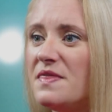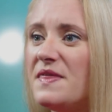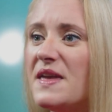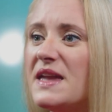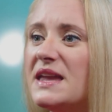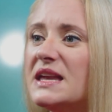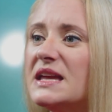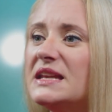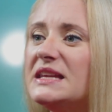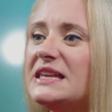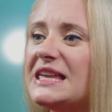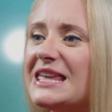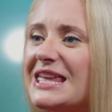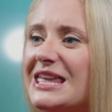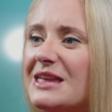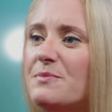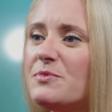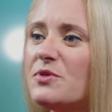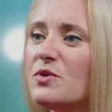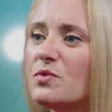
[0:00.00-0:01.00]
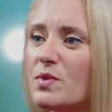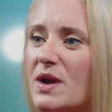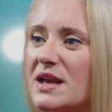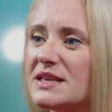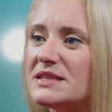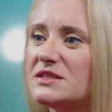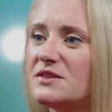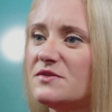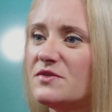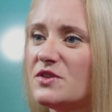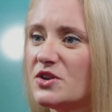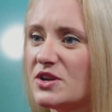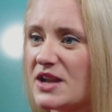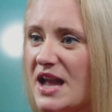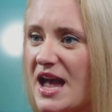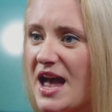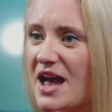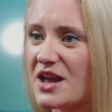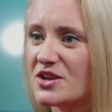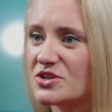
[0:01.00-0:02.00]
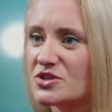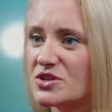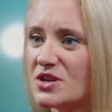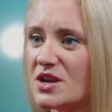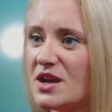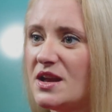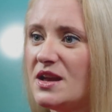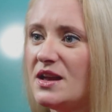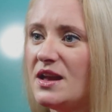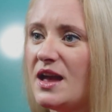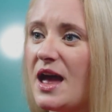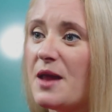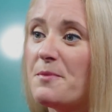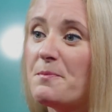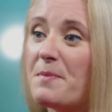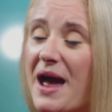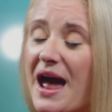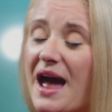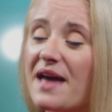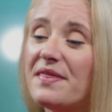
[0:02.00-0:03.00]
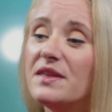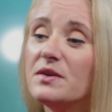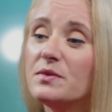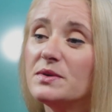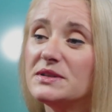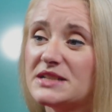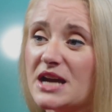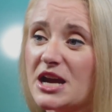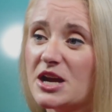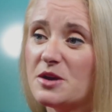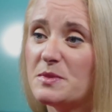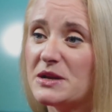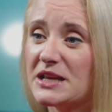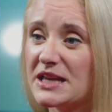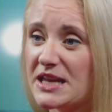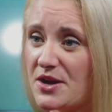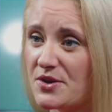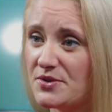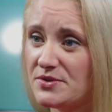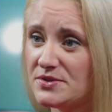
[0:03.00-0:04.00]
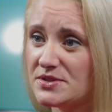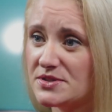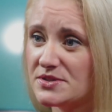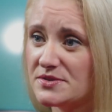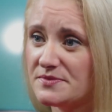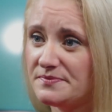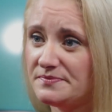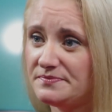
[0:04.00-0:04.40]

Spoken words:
They can keep the rest of their cash and pad their retirement accounts.